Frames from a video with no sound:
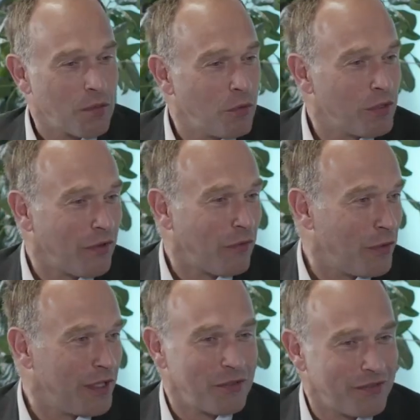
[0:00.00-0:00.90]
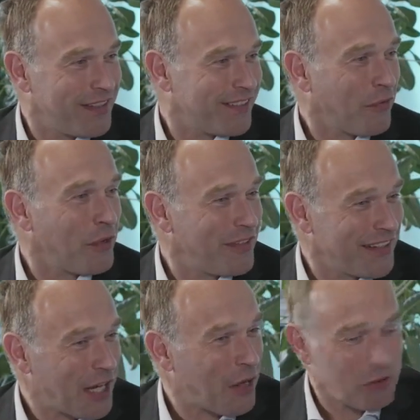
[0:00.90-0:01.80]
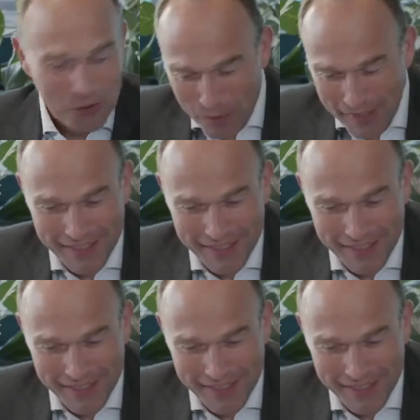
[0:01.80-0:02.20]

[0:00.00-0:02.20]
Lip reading: more than 36 hours a week